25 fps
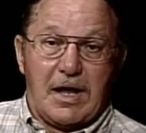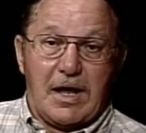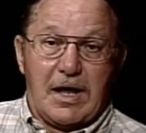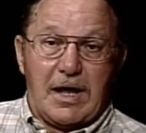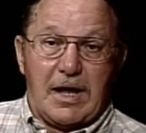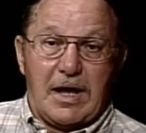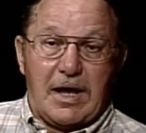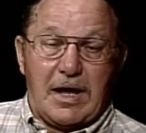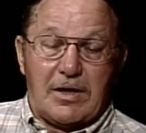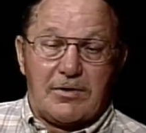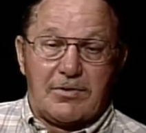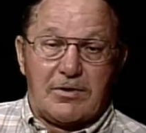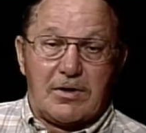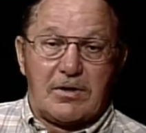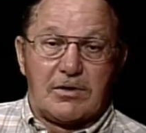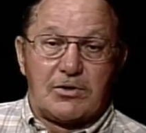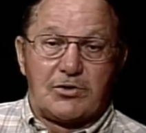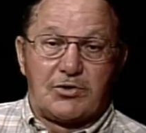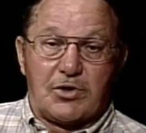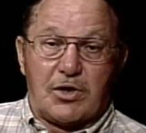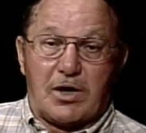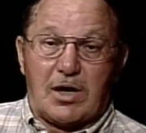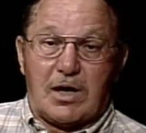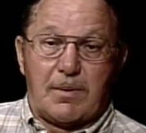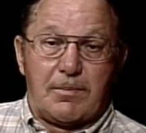and their
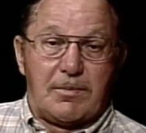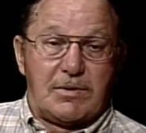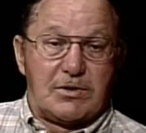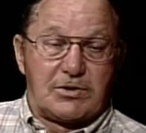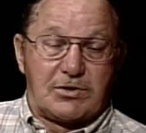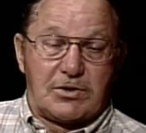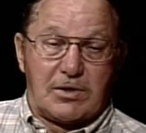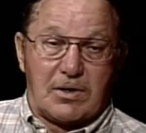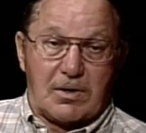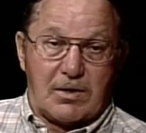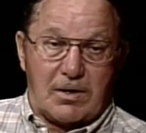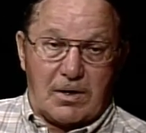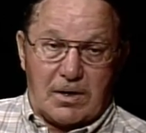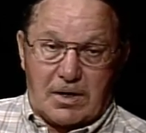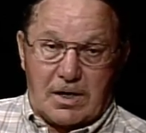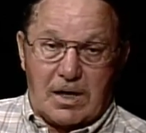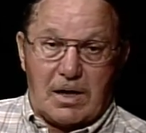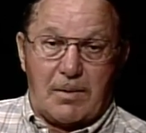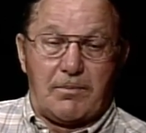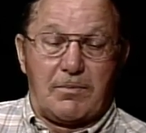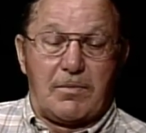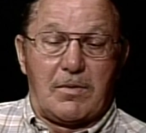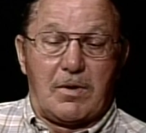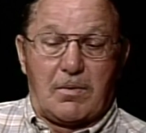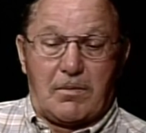job is to
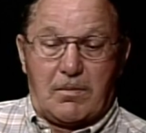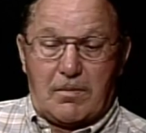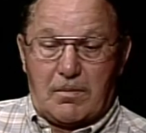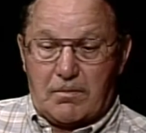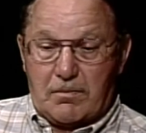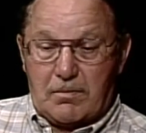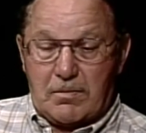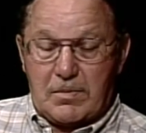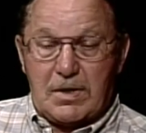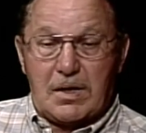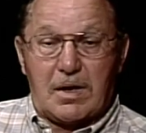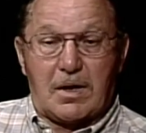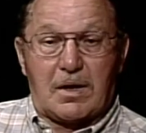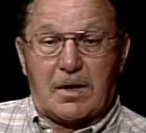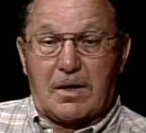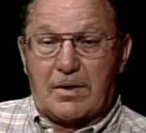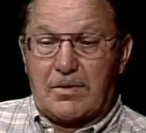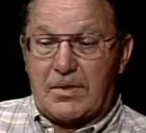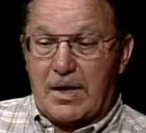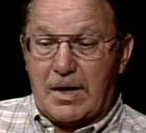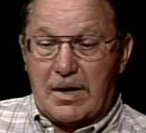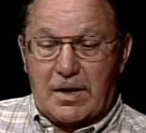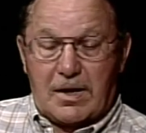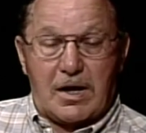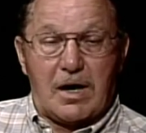accompany be a,
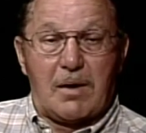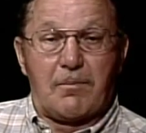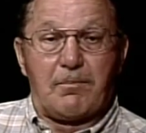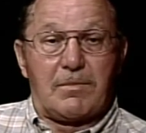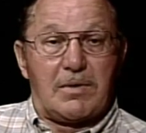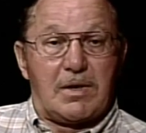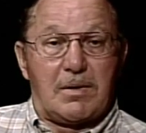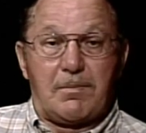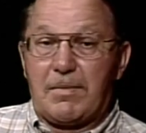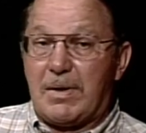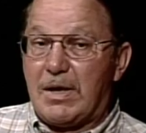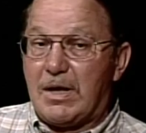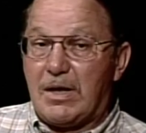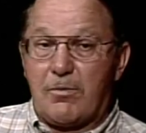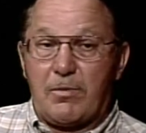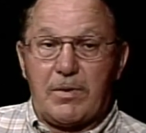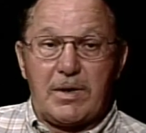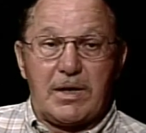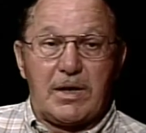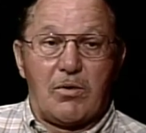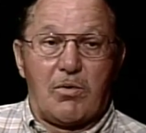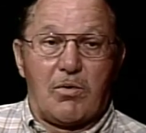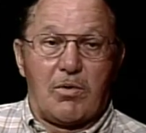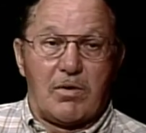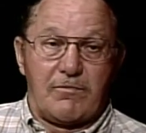they accompany me. We
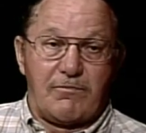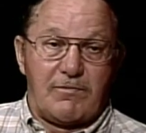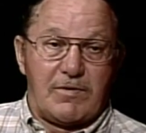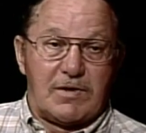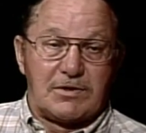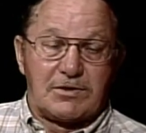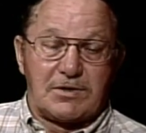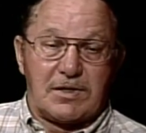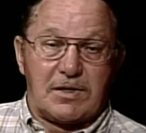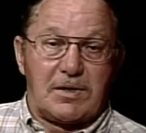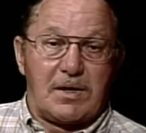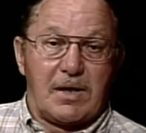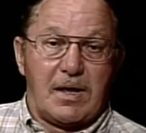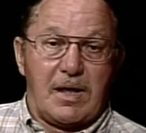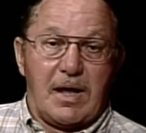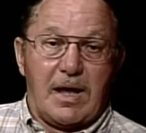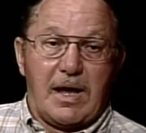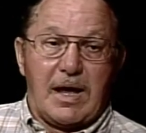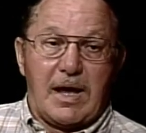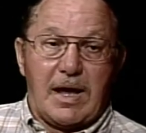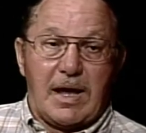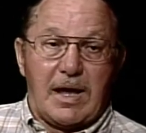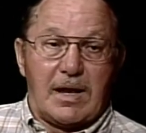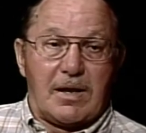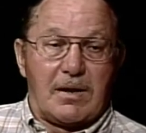go and visit
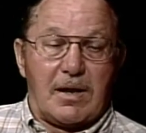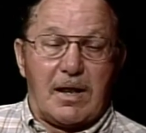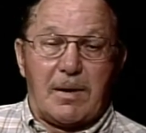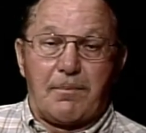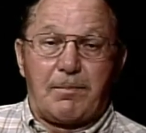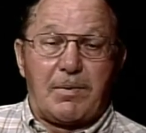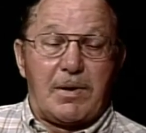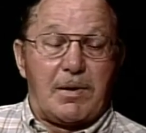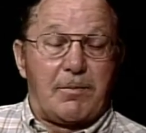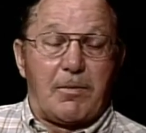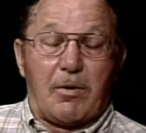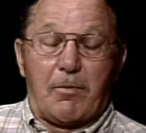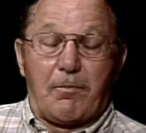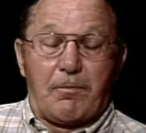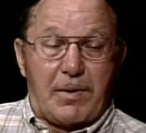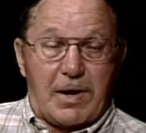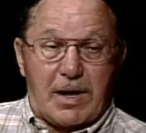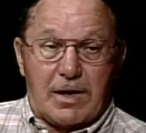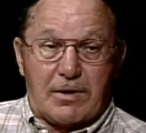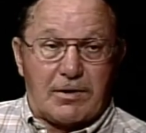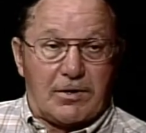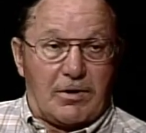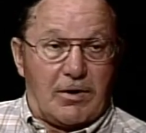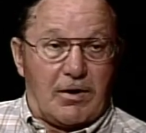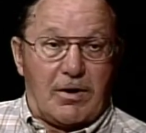and let people
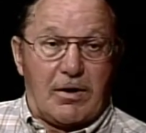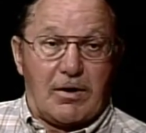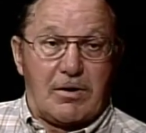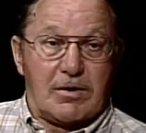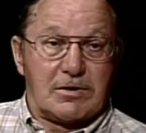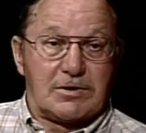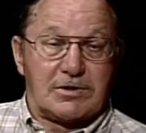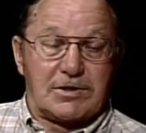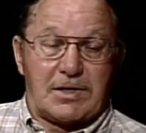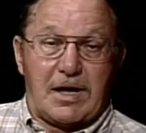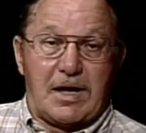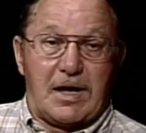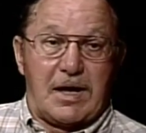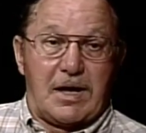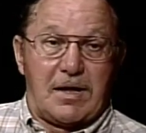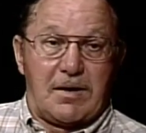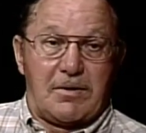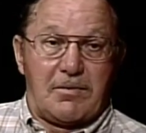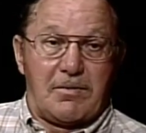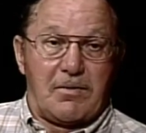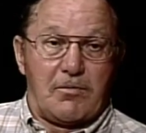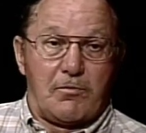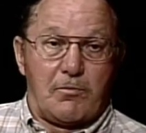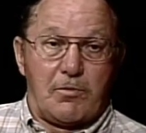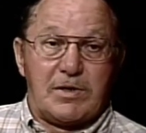pet dogs
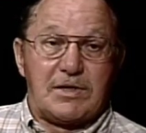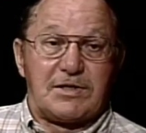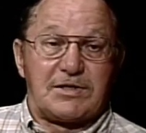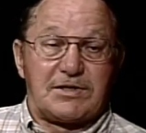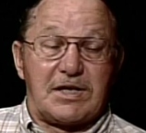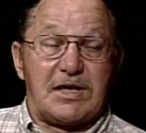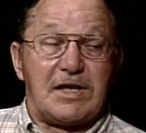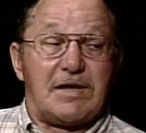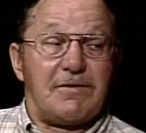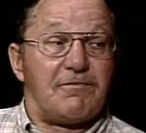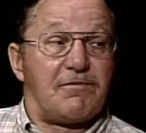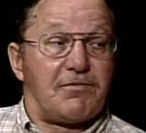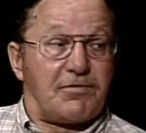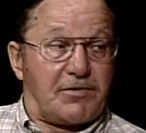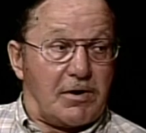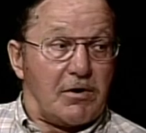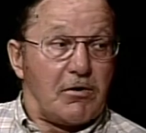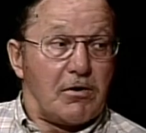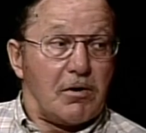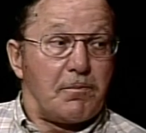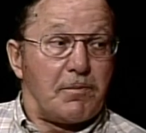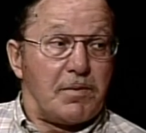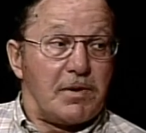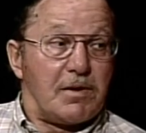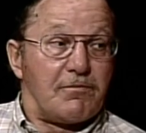and receive
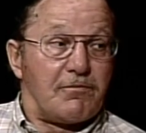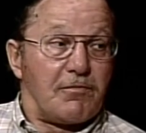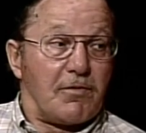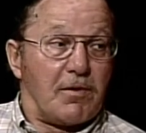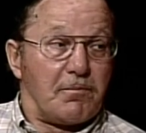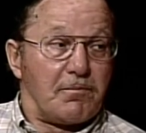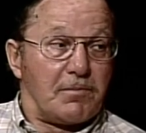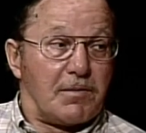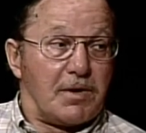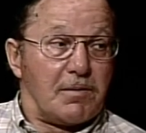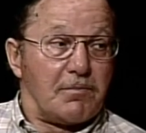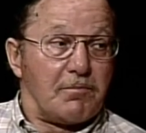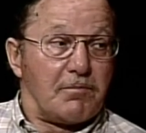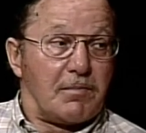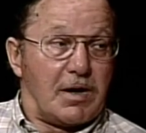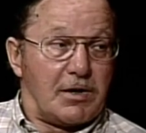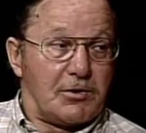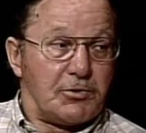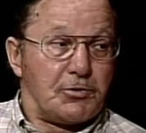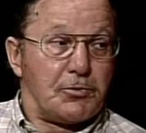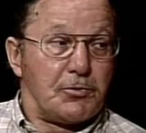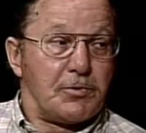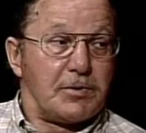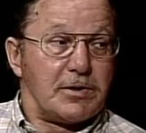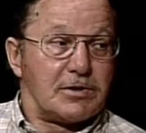therapy from them by
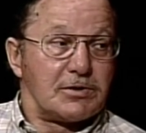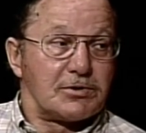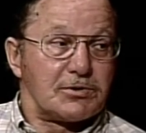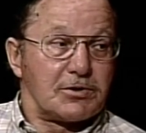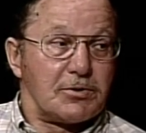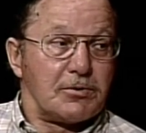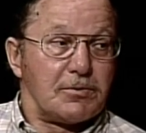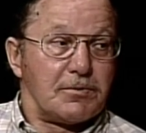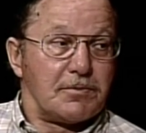doing so.